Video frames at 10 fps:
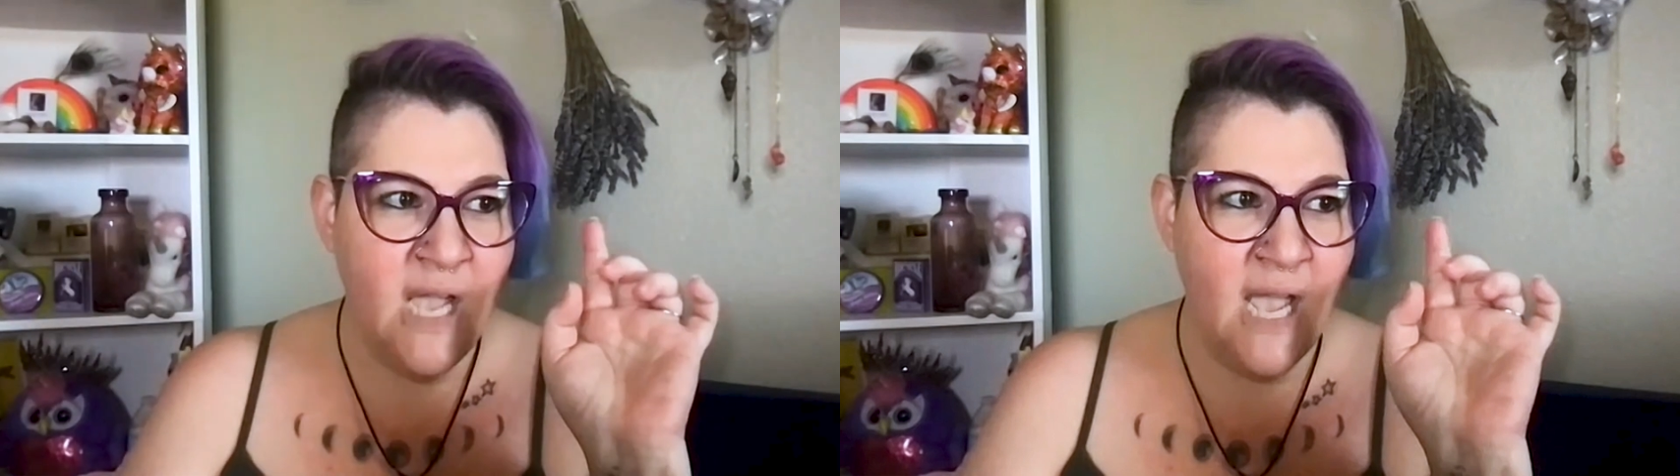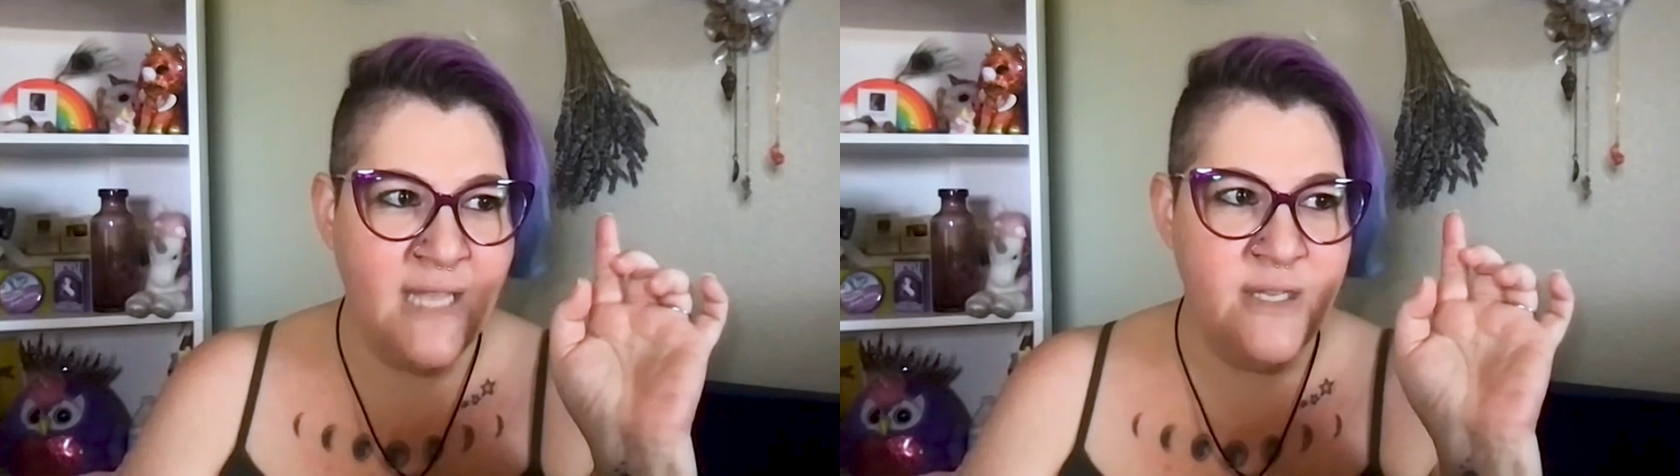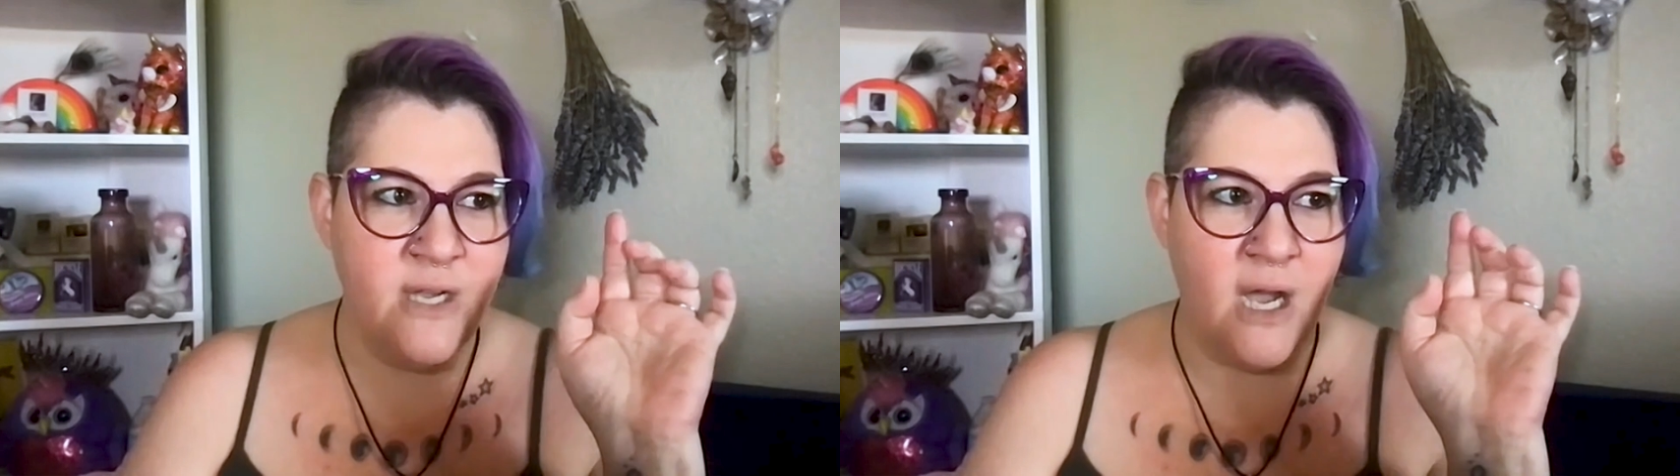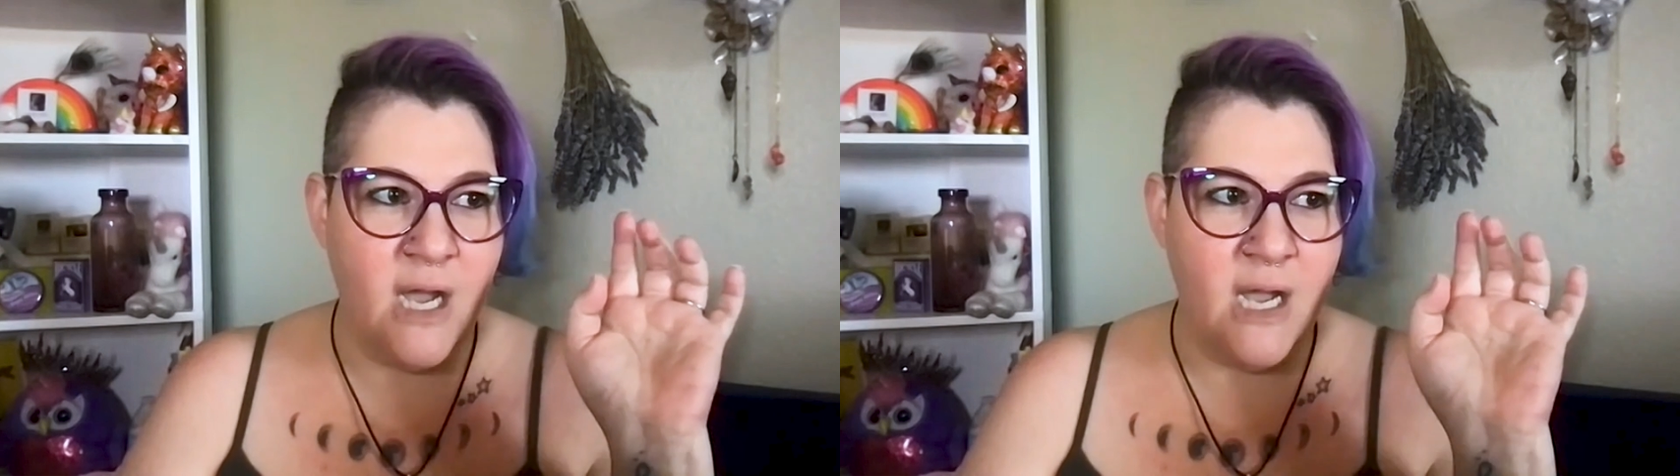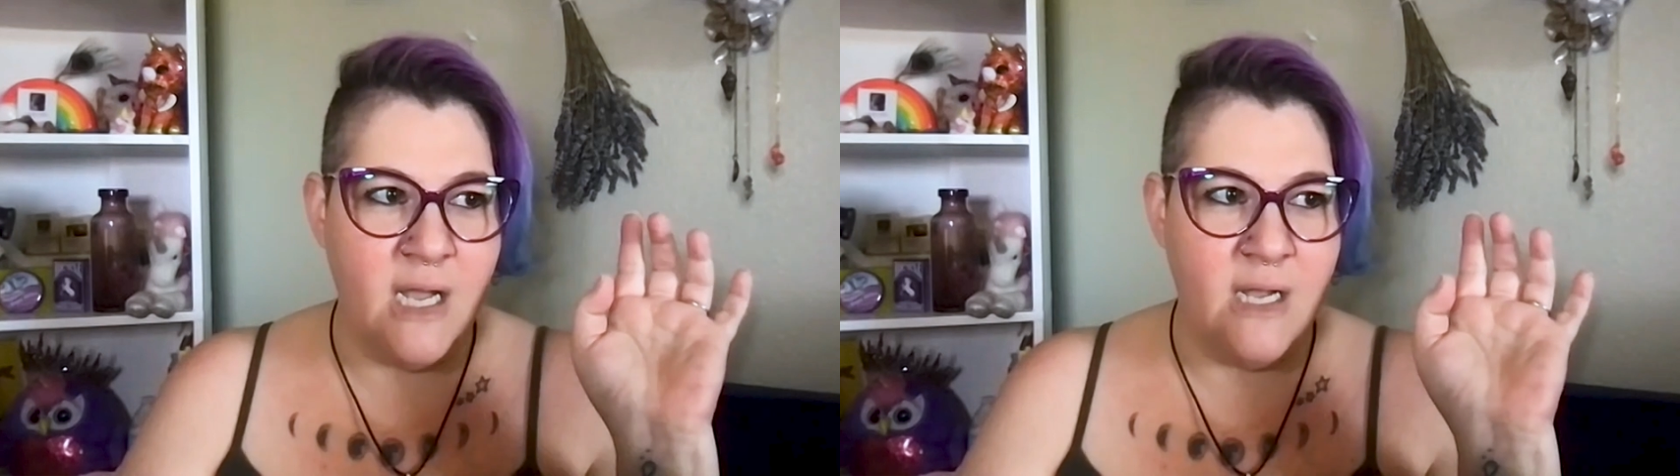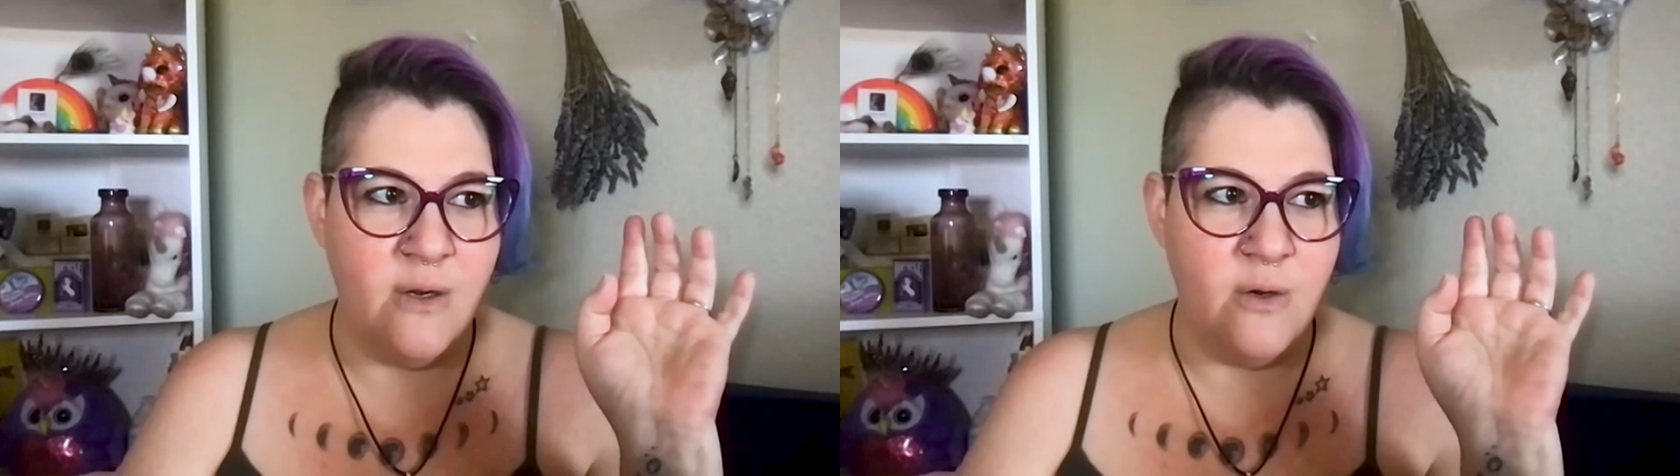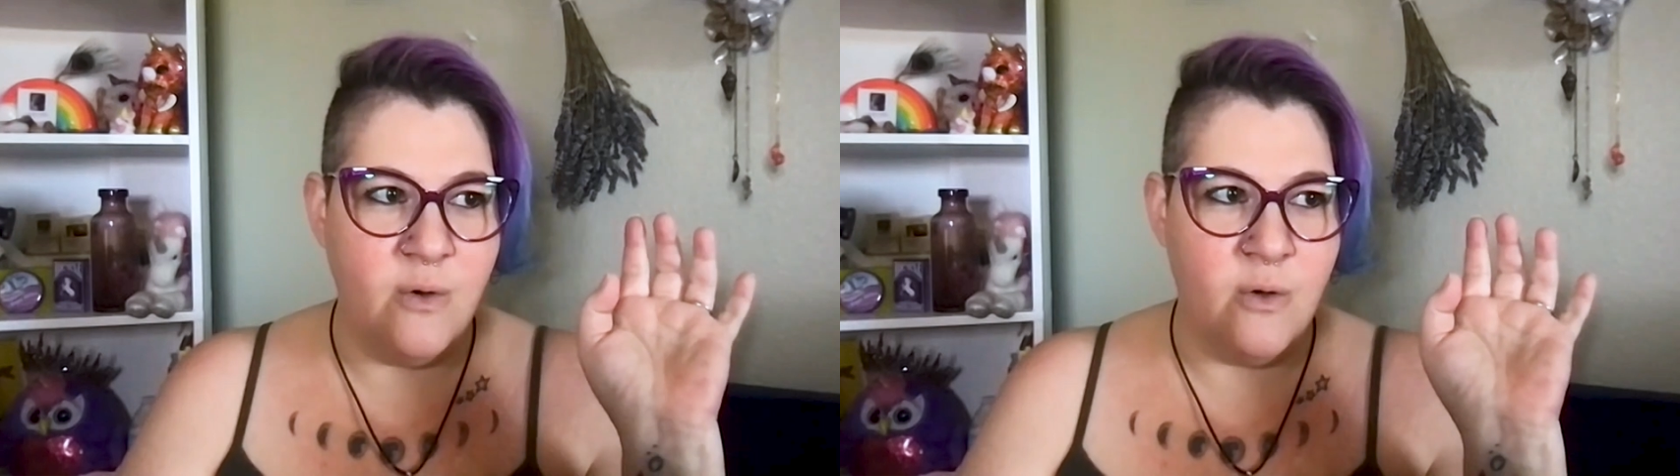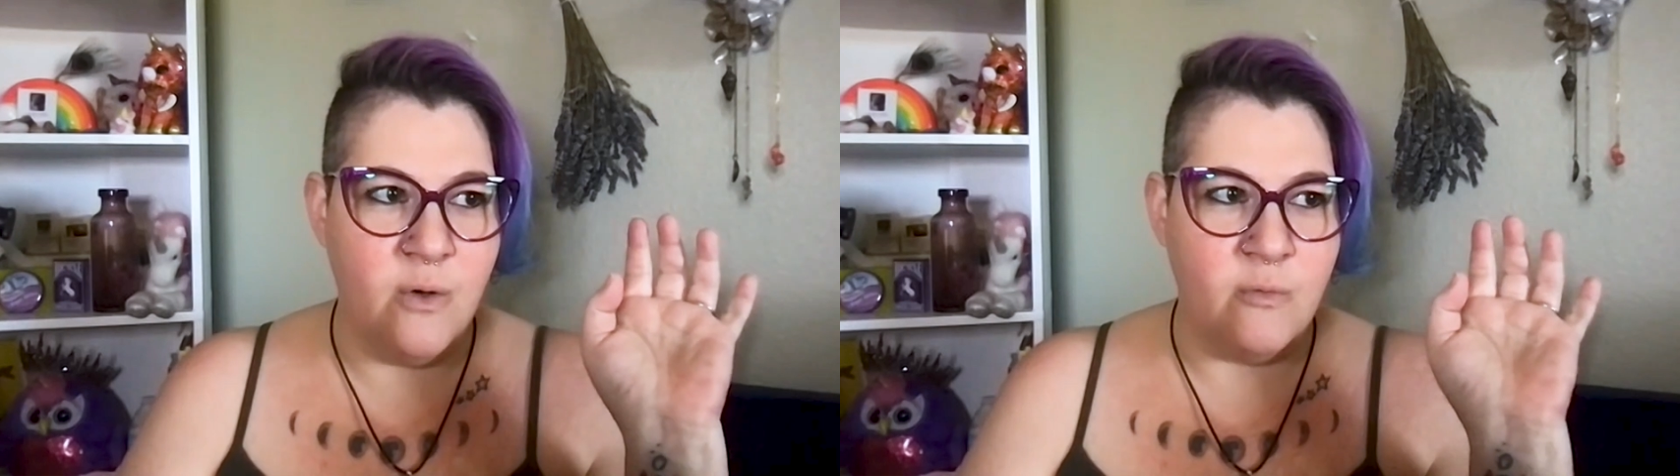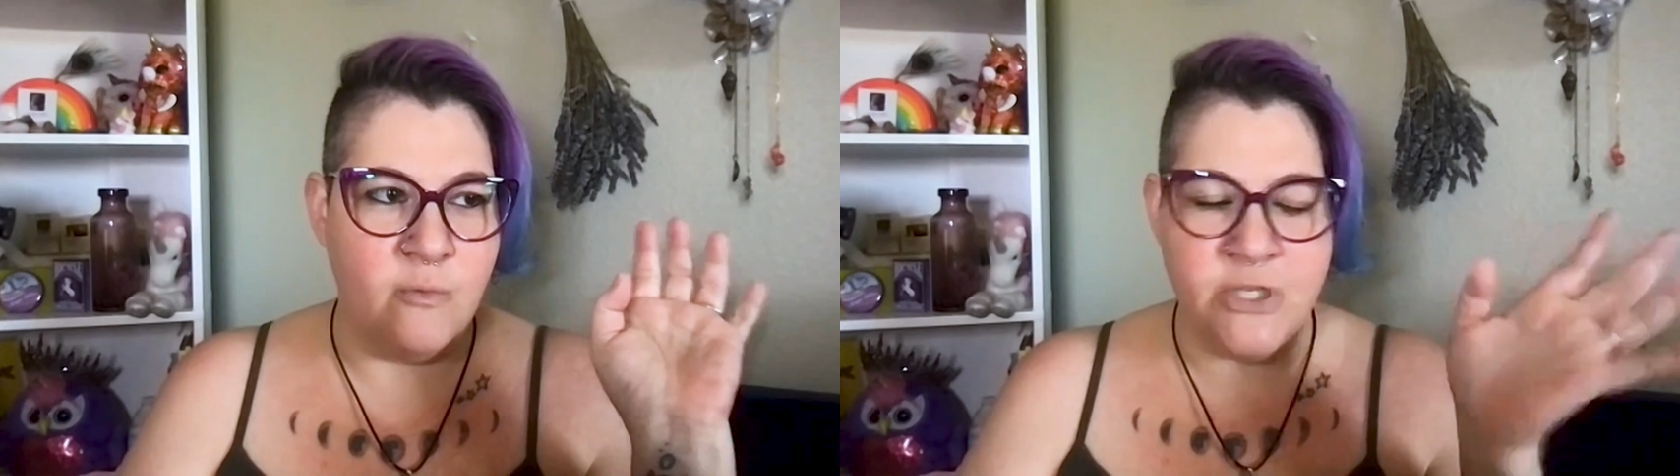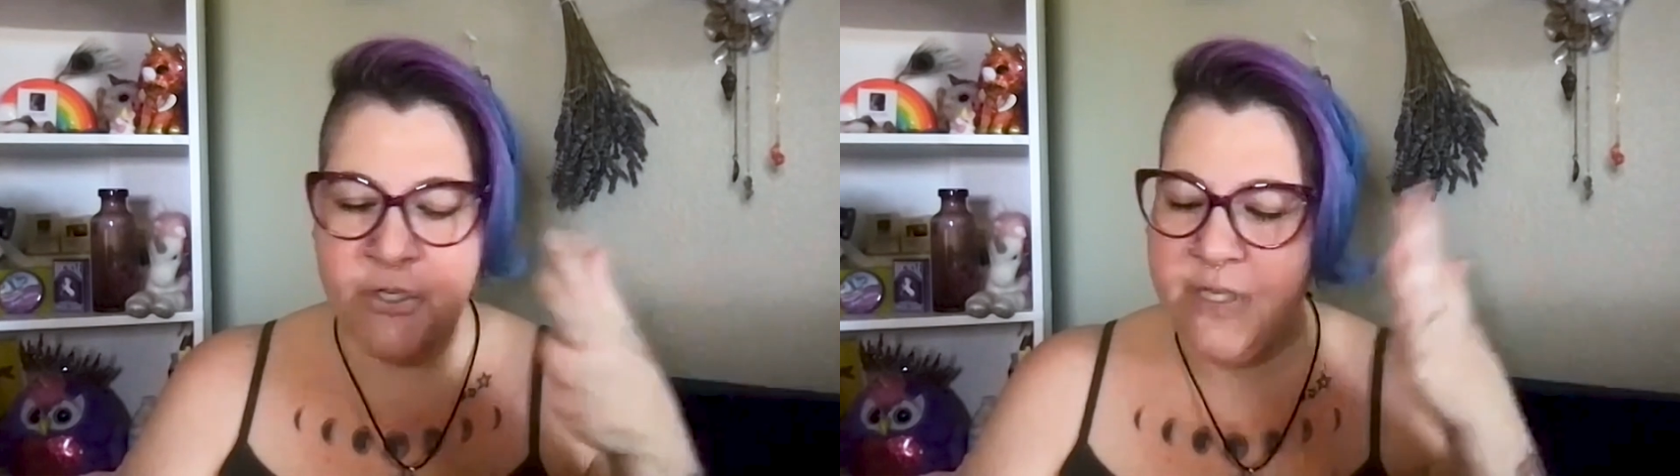And
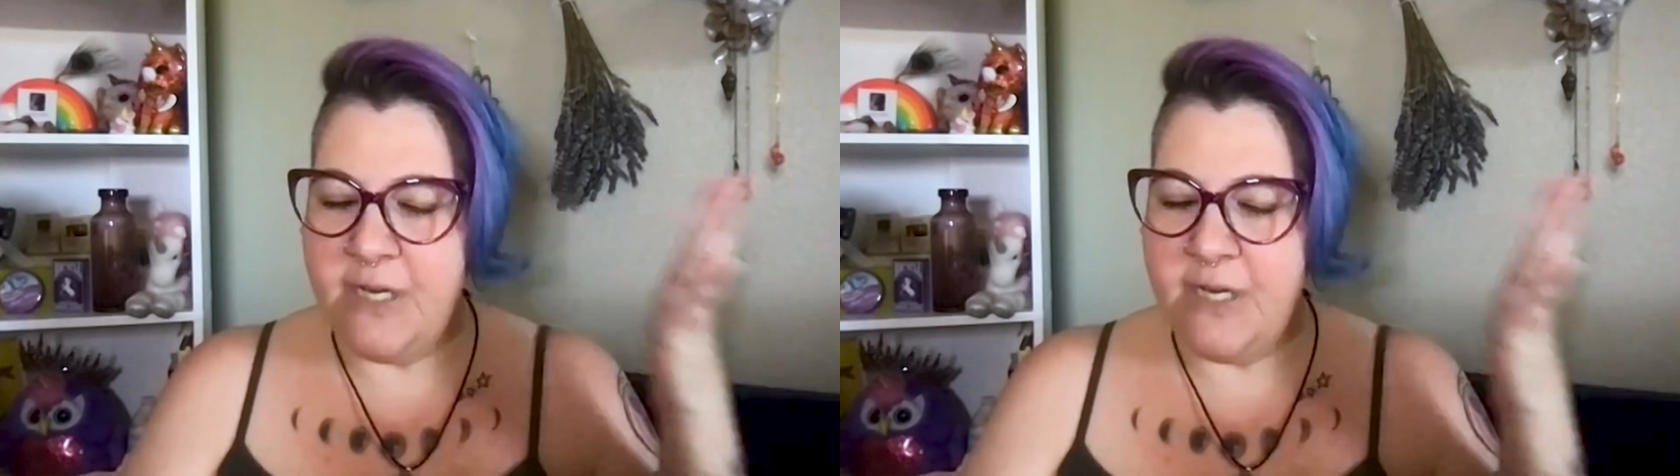Richard